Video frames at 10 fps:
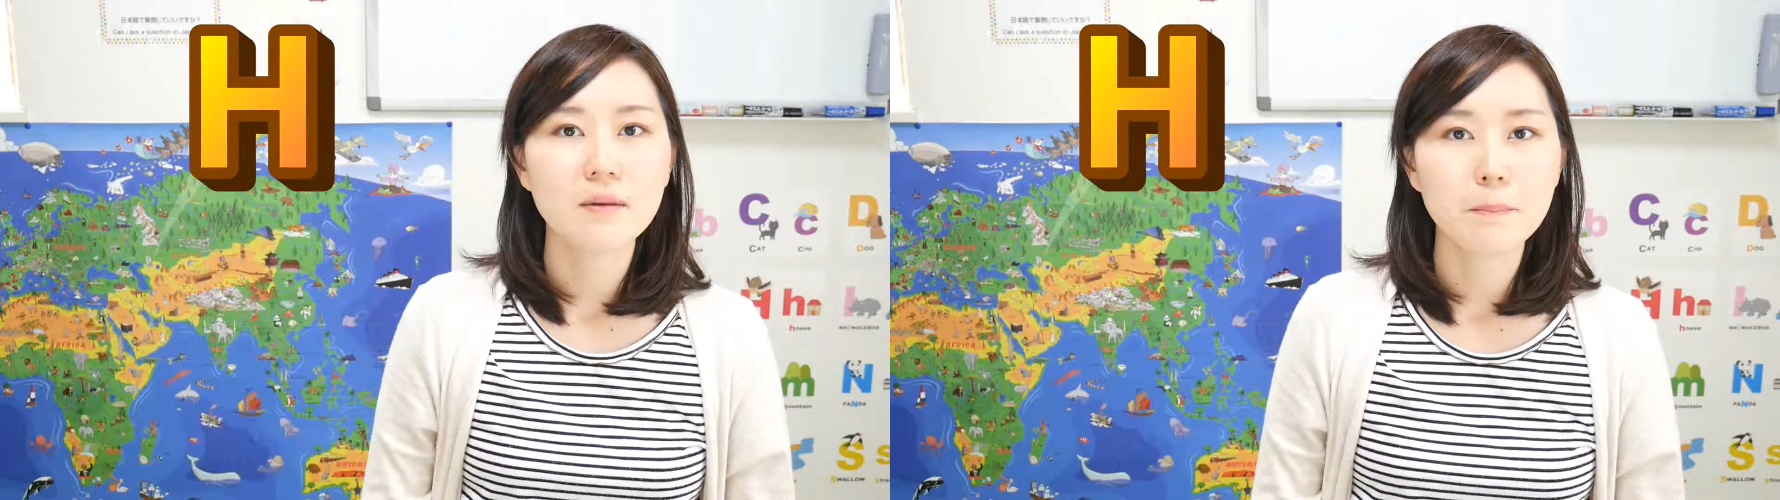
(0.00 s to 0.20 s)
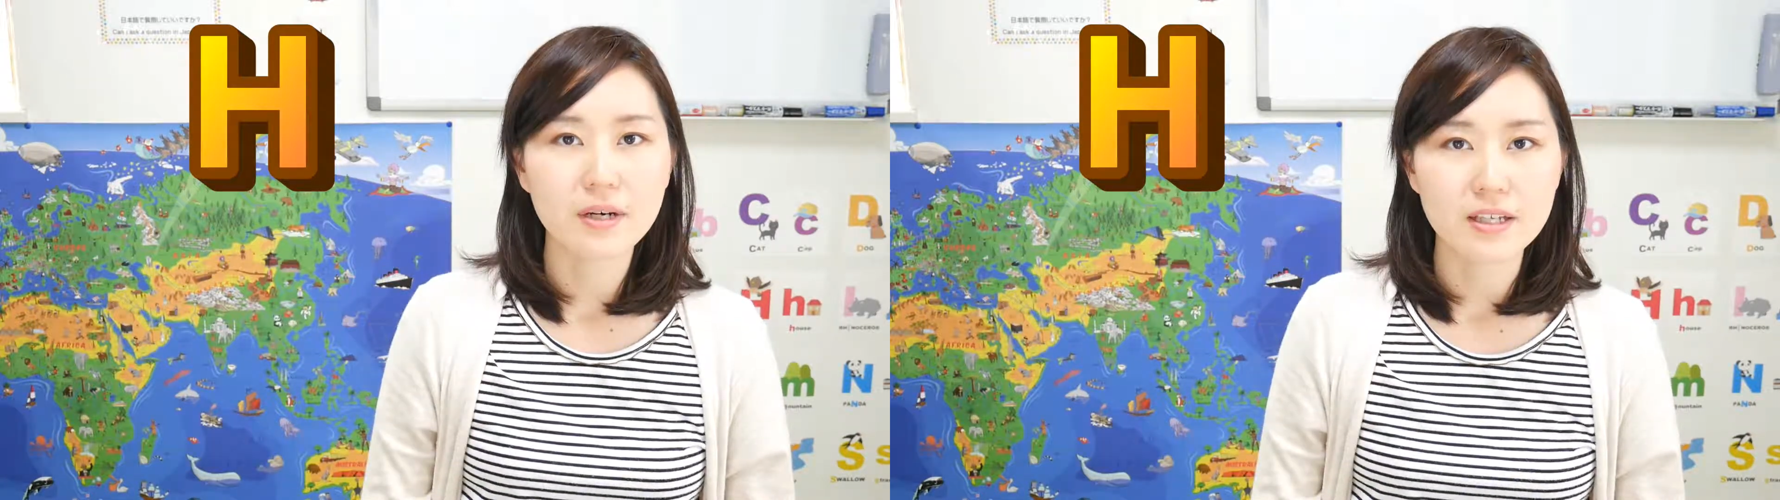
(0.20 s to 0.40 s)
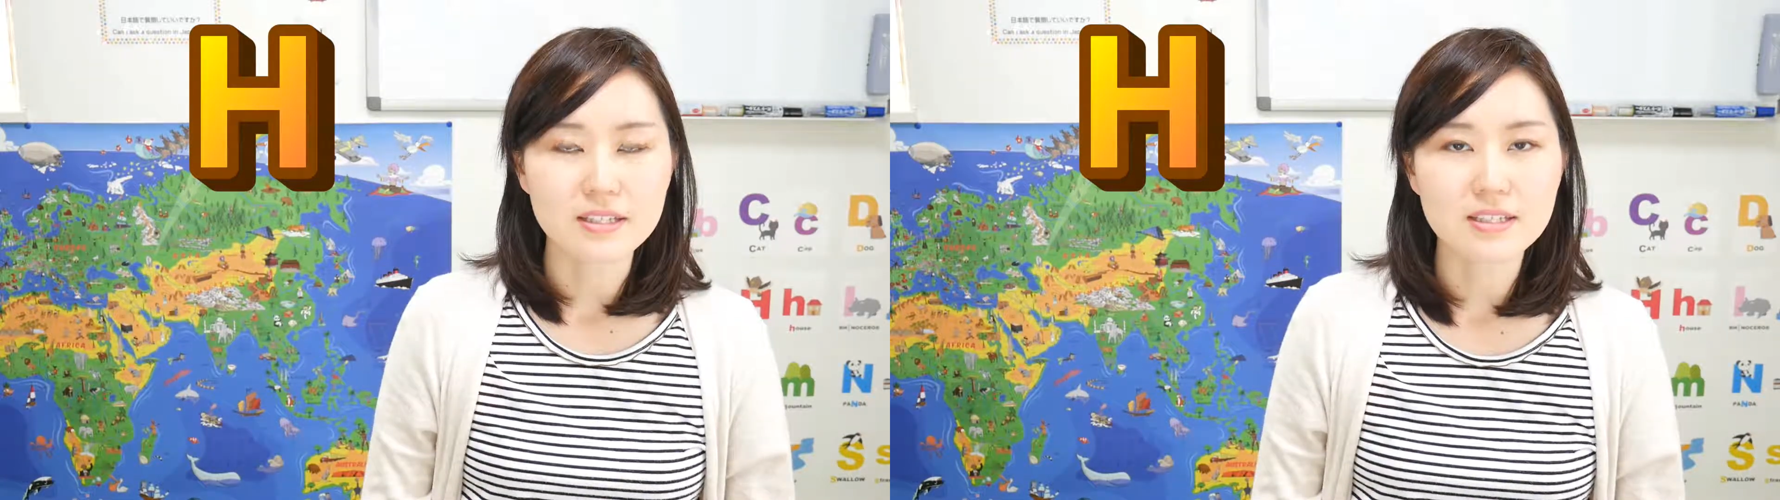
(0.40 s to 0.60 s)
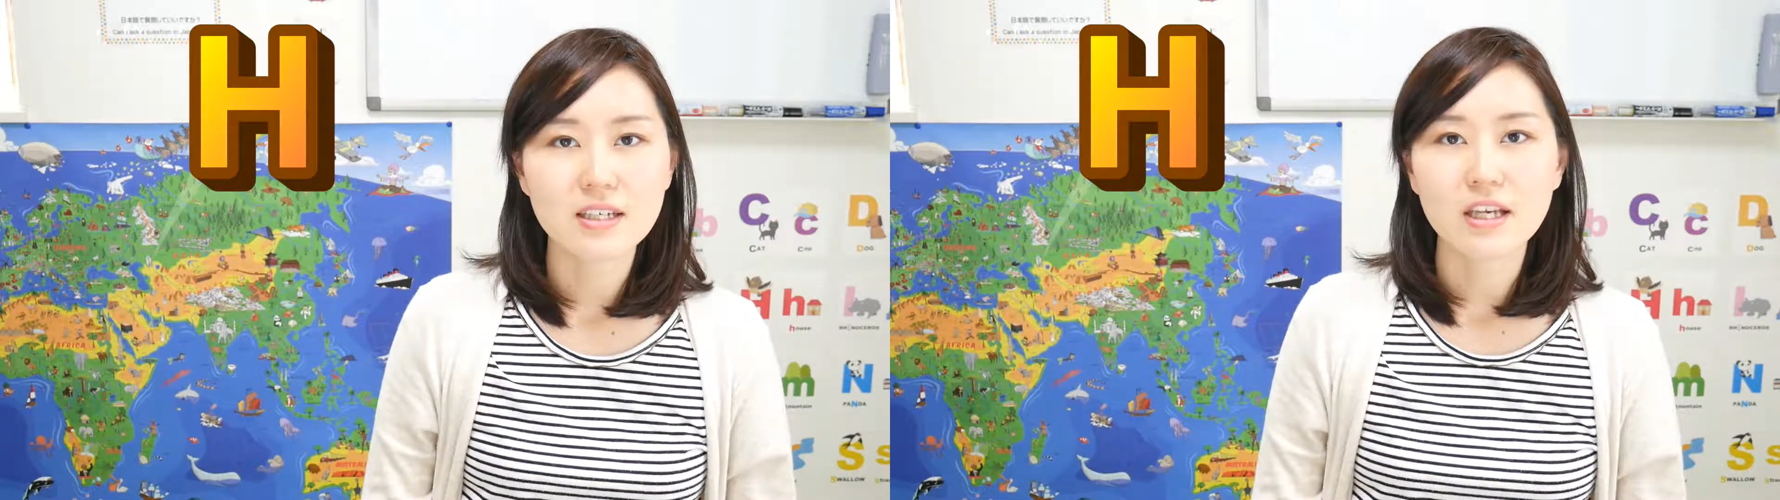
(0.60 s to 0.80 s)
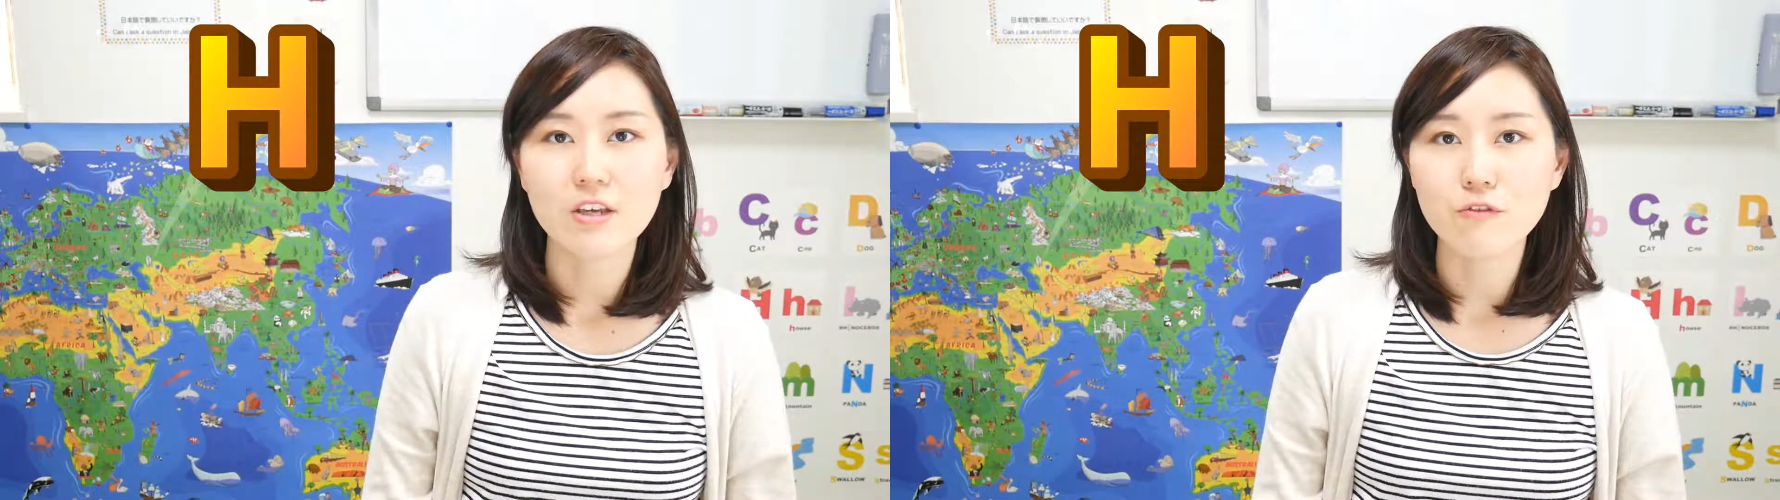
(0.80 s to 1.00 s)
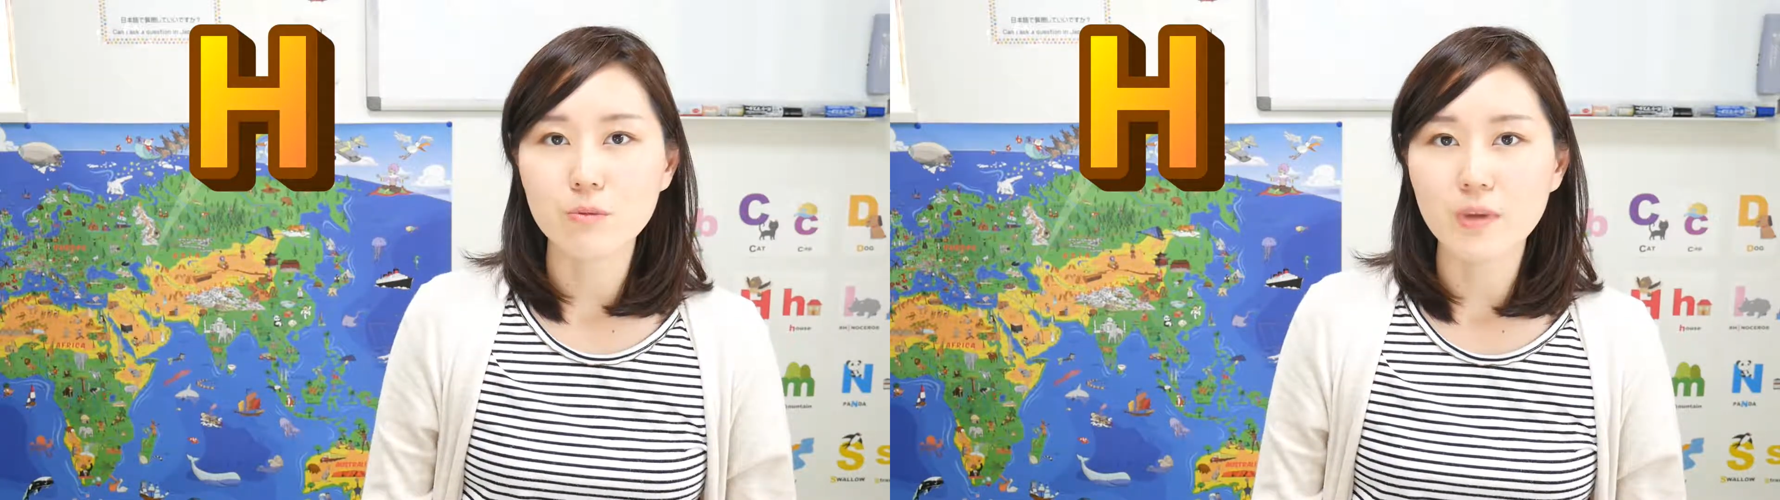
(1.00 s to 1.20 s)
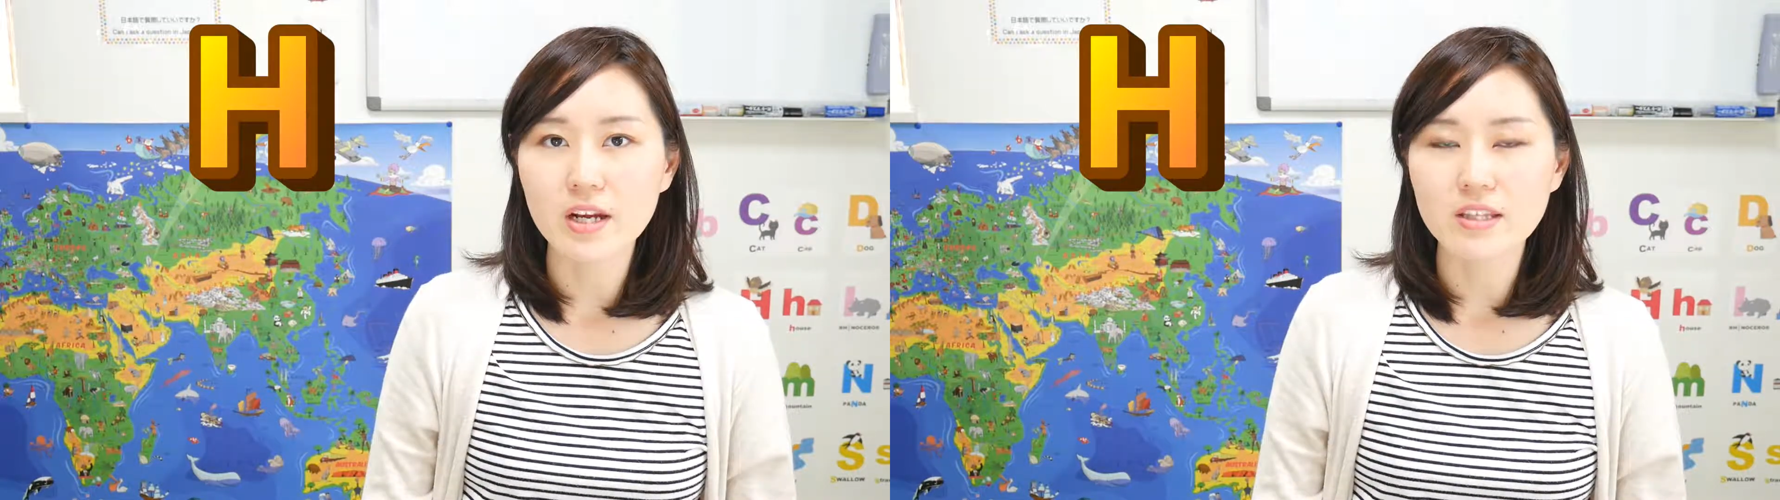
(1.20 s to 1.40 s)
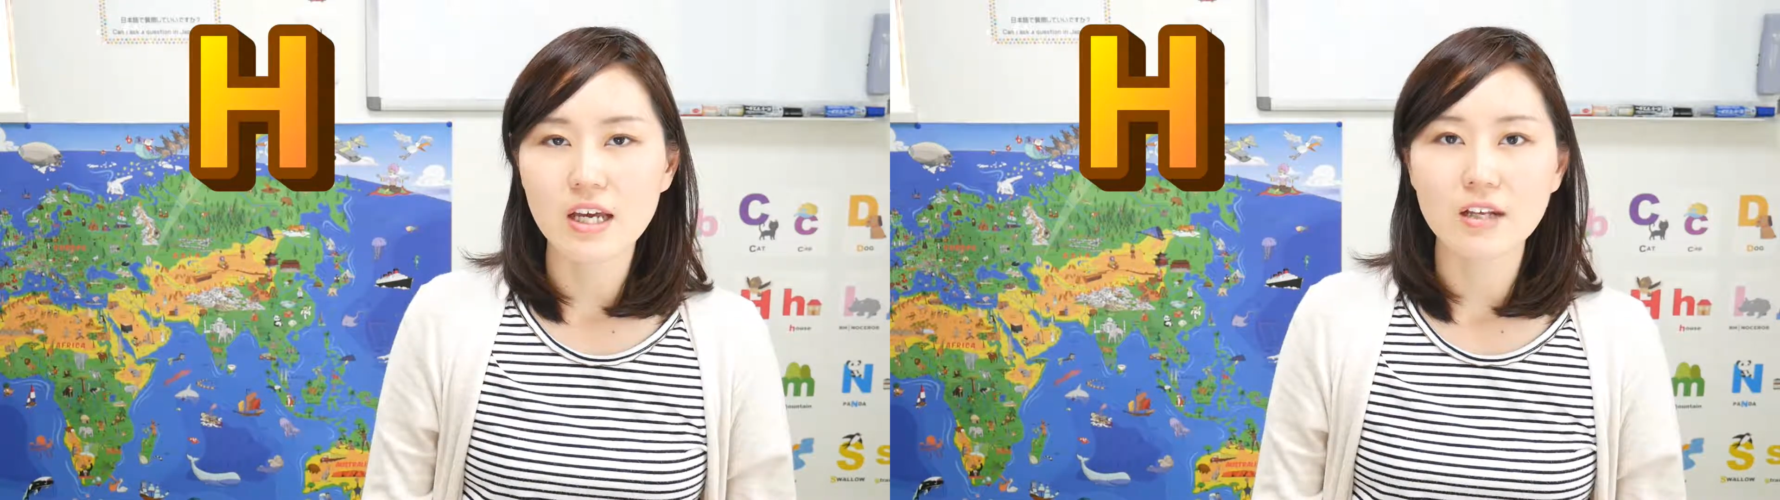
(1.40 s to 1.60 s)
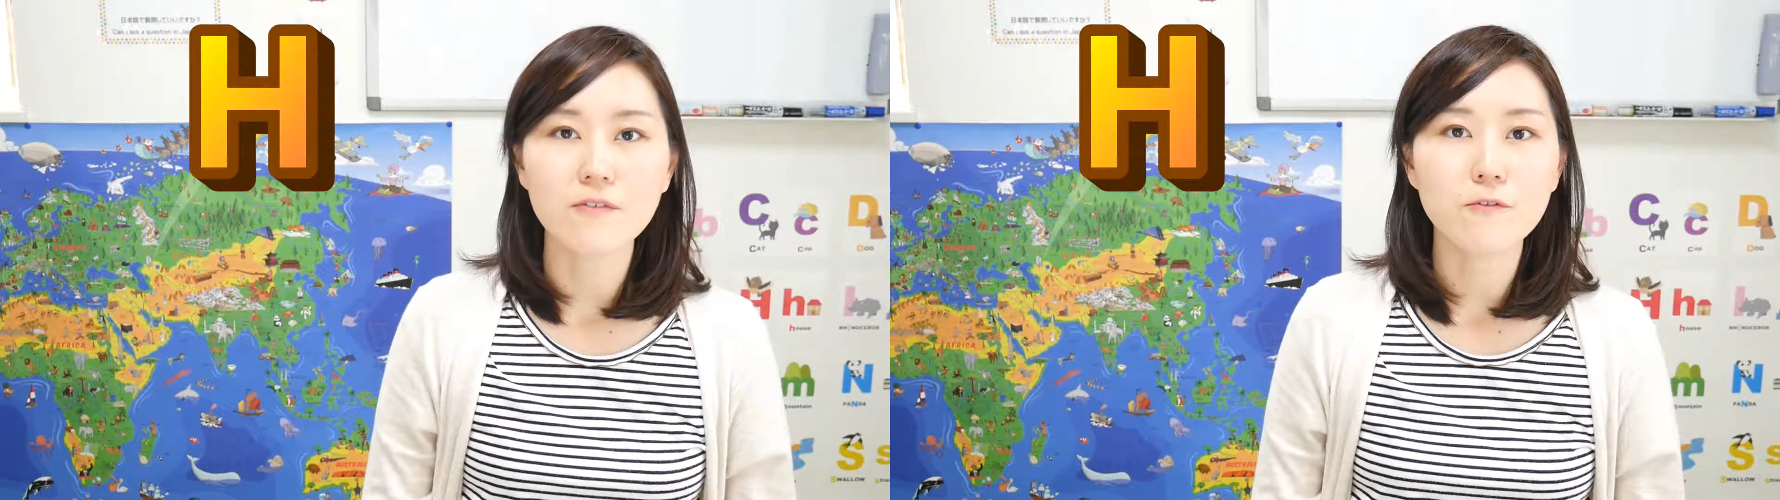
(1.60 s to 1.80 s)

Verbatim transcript: But if you make that a